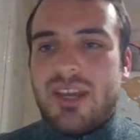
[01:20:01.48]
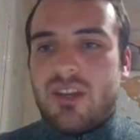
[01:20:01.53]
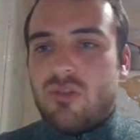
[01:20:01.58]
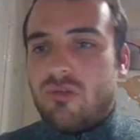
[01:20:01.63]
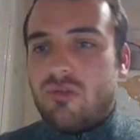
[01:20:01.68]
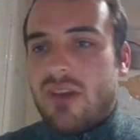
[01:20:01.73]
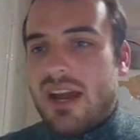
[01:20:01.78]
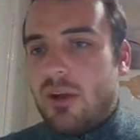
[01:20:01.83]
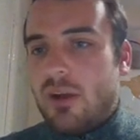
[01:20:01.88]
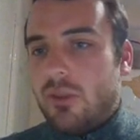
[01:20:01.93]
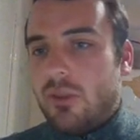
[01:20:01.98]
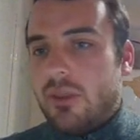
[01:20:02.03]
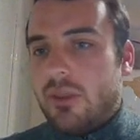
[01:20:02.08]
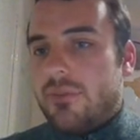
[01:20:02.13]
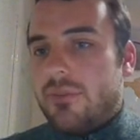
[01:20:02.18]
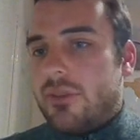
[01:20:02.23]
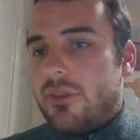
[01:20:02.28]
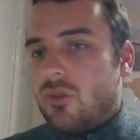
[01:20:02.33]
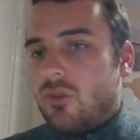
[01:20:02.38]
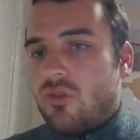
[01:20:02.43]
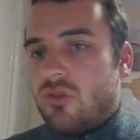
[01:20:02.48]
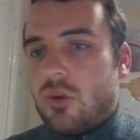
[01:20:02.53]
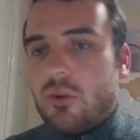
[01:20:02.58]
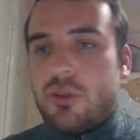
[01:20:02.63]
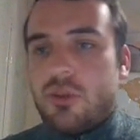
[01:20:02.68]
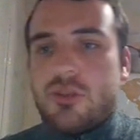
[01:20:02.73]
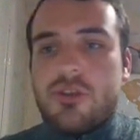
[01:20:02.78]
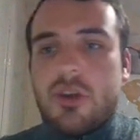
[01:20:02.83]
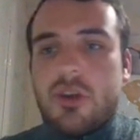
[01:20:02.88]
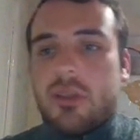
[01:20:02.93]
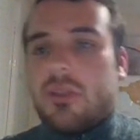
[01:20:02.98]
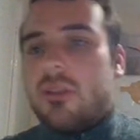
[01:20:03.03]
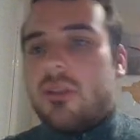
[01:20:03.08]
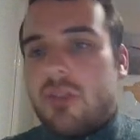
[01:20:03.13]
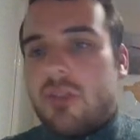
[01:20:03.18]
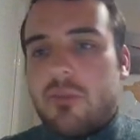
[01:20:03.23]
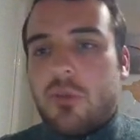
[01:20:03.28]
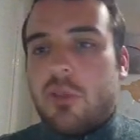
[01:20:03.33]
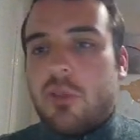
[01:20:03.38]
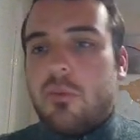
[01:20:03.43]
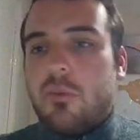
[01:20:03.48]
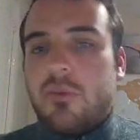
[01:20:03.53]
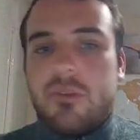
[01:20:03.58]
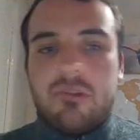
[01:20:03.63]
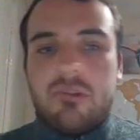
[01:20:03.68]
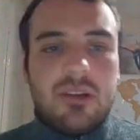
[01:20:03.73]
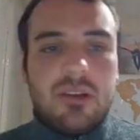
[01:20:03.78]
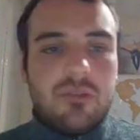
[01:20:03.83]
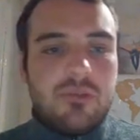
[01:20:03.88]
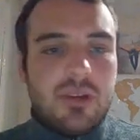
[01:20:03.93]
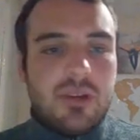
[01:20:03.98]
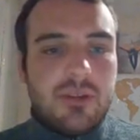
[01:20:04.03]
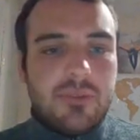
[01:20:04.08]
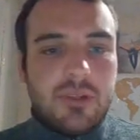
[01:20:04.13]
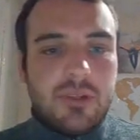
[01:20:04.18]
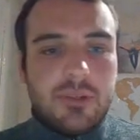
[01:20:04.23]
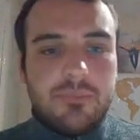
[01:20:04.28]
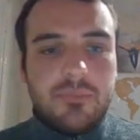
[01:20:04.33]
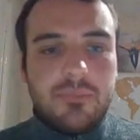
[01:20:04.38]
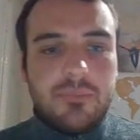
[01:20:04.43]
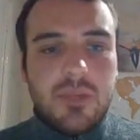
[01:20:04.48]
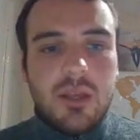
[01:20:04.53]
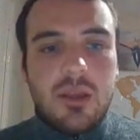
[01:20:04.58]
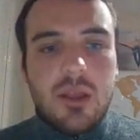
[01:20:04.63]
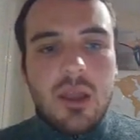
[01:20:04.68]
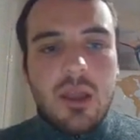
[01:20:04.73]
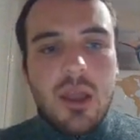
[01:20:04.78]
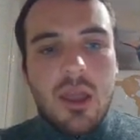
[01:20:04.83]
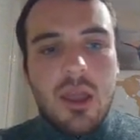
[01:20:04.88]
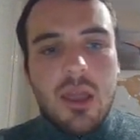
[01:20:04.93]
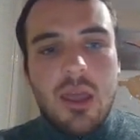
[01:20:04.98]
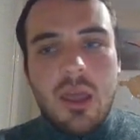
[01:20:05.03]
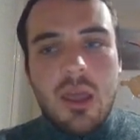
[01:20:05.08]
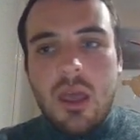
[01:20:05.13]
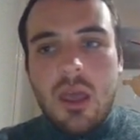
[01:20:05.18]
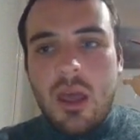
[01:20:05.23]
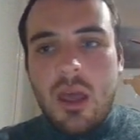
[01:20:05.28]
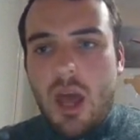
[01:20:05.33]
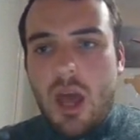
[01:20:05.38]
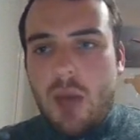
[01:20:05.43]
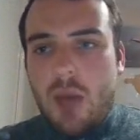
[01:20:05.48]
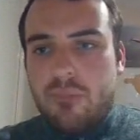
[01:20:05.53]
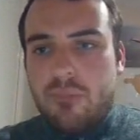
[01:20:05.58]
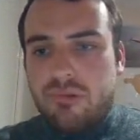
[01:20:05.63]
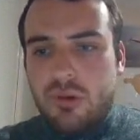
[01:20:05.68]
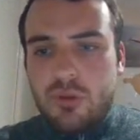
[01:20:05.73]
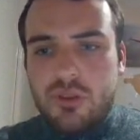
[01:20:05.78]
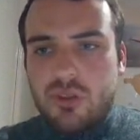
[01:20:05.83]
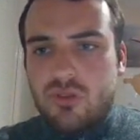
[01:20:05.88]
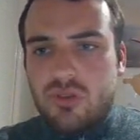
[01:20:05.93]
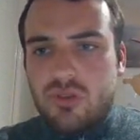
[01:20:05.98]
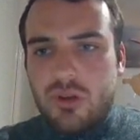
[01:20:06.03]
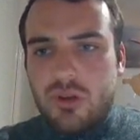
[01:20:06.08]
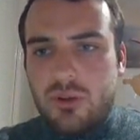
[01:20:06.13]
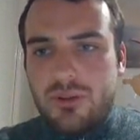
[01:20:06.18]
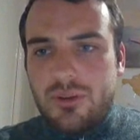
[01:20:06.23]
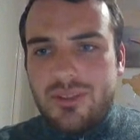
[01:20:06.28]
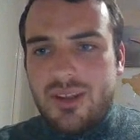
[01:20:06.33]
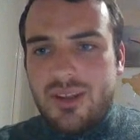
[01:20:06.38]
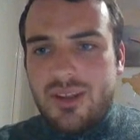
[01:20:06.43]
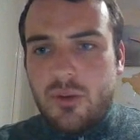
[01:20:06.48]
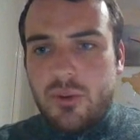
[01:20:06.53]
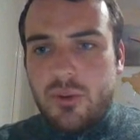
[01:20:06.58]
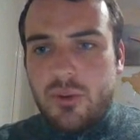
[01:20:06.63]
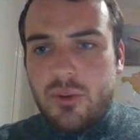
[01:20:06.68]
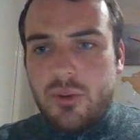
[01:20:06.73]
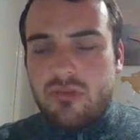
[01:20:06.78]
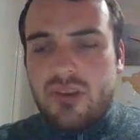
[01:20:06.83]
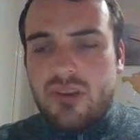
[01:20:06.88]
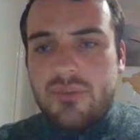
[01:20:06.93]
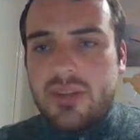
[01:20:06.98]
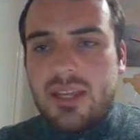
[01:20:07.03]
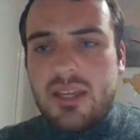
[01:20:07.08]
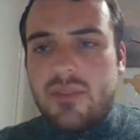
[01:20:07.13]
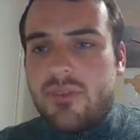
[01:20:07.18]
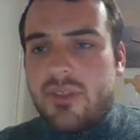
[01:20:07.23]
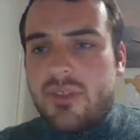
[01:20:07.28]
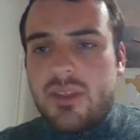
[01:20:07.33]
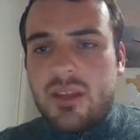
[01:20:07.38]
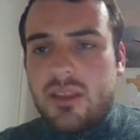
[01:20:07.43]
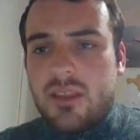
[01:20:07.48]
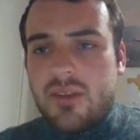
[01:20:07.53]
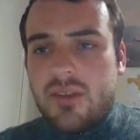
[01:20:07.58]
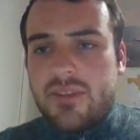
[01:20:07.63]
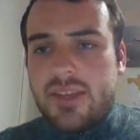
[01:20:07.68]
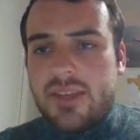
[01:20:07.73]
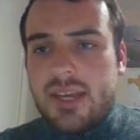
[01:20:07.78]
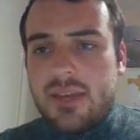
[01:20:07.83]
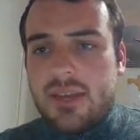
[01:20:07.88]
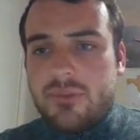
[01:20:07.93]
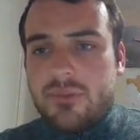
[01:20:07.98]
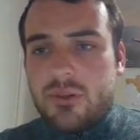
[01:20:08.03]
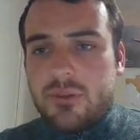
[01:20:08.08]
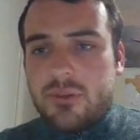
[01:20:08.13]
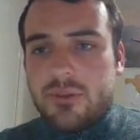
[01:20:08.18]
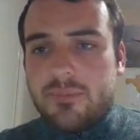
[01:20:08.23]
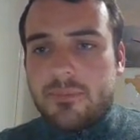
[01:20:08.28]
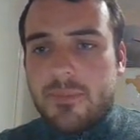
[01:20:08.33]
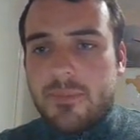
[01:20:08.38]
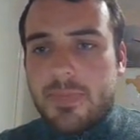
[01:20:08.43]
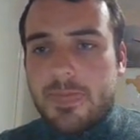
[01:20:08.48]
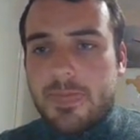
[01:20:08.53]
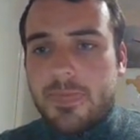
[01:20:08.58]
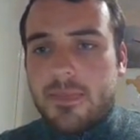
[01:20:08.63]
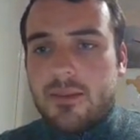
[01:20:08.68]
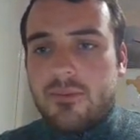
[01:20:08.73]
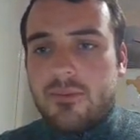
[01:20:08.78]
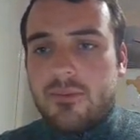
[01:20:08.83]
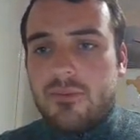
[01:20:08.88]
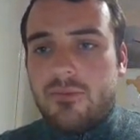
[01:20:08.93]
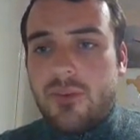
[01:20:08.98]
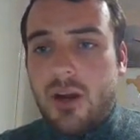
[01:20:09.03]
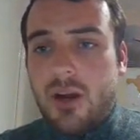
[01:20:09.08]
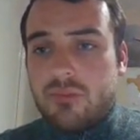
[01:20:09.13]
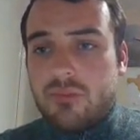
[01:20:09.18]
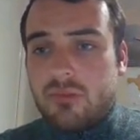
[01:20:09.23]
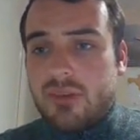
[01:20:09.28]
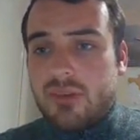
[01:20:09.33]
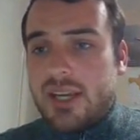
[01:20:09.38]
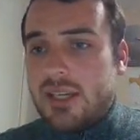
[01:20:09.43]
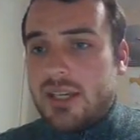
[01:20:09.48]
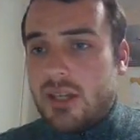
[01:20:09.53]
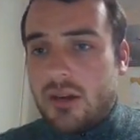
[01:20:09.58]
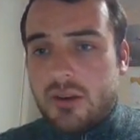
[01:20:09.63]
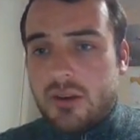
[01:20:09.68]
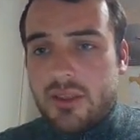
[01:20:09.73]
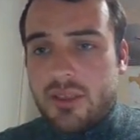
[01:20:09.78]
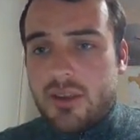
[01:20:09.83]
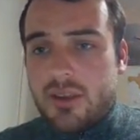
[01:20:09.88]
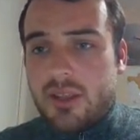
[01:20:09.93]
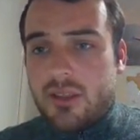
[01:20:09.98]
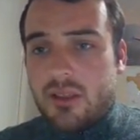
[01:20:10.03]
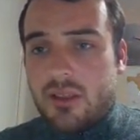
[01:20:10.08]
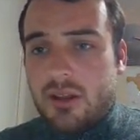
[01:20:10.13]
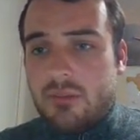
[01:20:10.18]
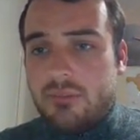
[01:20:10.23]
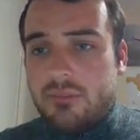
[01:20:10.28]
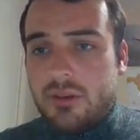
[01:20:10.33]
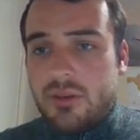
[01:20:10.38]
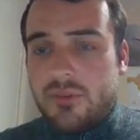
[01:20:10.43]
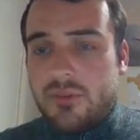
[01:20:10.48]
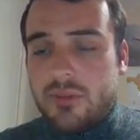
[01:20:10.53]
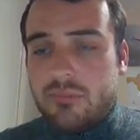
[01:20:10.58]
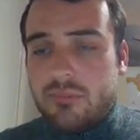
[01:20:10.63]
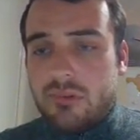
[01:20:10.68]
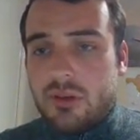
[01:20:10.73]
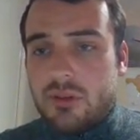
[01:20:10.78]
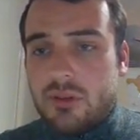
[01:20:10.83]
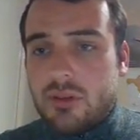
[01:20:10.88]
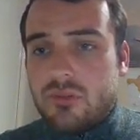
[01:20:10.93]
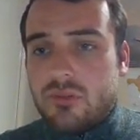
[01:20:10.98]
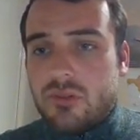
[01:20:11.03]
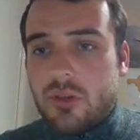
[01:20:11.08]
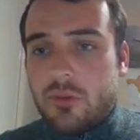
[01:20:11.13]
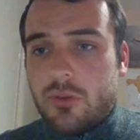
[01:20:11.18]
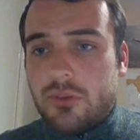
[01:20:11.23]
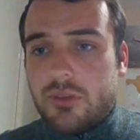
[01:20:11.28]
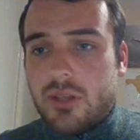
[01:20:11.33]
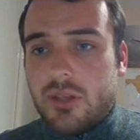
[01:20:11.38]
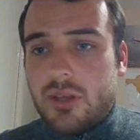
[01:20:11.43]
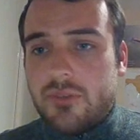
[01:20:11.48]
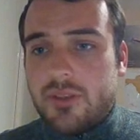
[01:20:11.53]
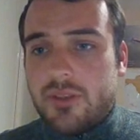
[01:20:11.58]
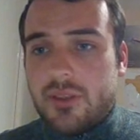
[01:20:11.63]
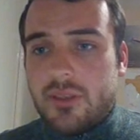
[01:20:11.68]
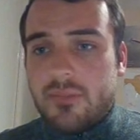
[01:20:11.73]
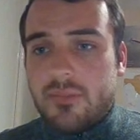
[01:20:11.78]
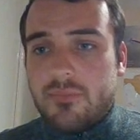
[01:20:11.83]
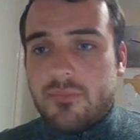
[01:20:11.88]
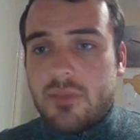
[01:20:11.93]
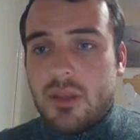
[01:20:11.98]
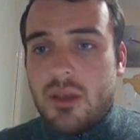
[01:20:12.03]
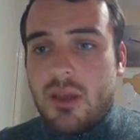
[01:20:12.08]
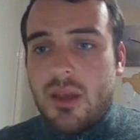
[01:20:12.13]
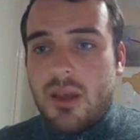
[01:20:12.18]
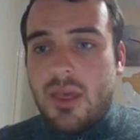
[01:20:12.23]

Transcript: you'll hit ground if the controller is just responsible for ground traffic. Approach controllers deal with traffic in the vicinity of an airfield. Farnborough Radar is an example of an approach control service.